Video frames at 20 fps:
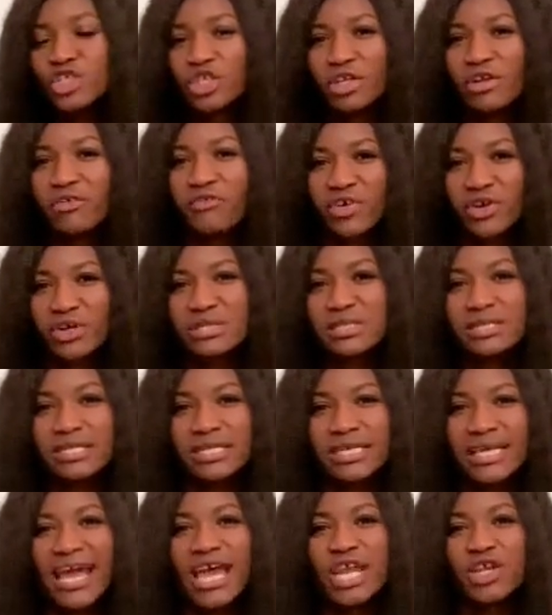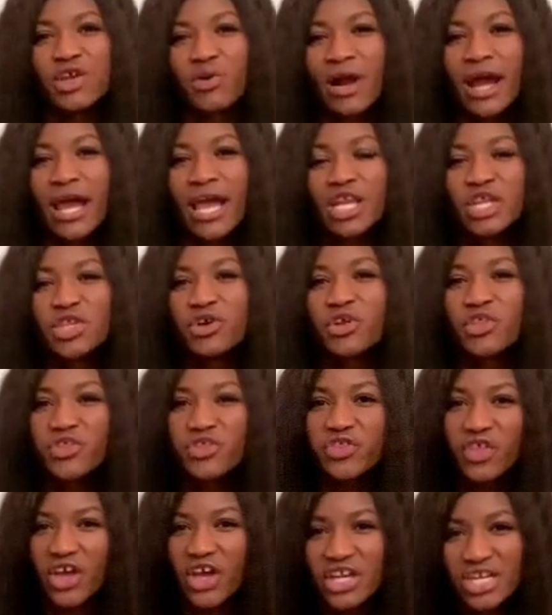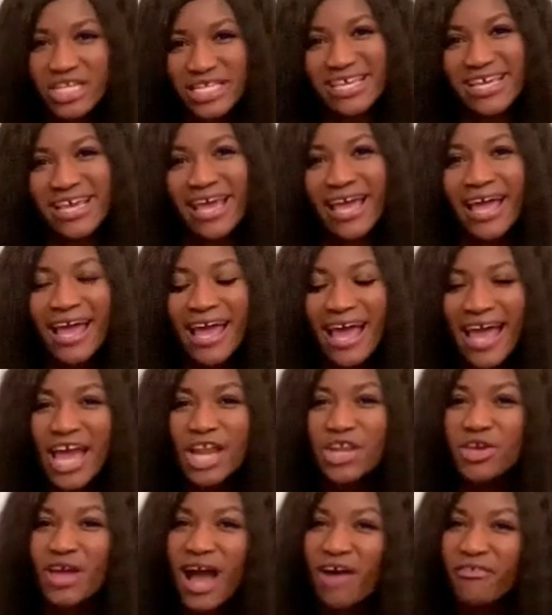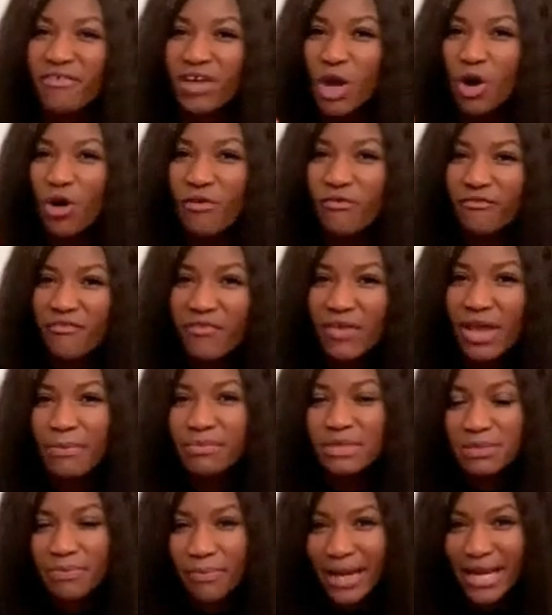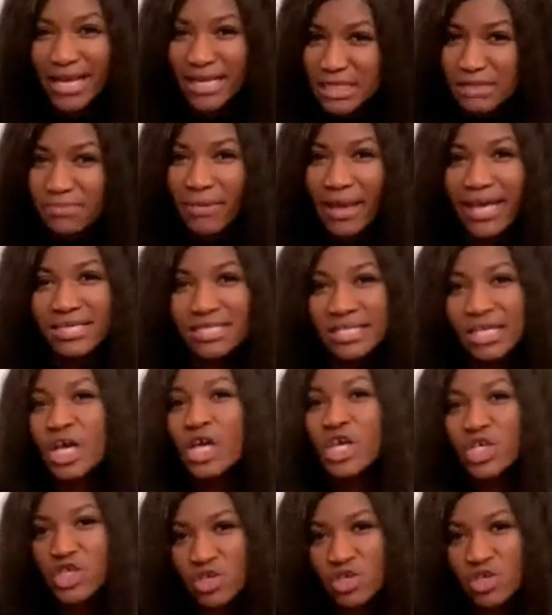university and you are in your 3rd year and you have a confirmed placement,